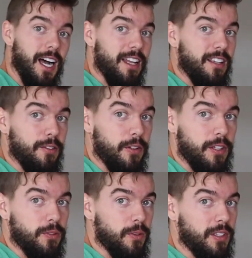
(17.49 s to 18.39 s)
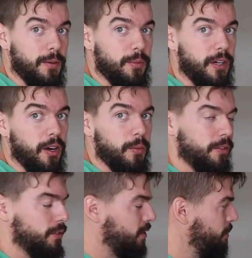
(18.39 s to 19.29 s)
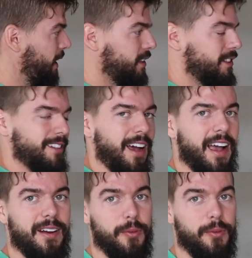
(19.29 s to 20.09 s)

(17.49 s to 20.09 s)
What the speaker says: Idea for this one, keep your elbows by your side.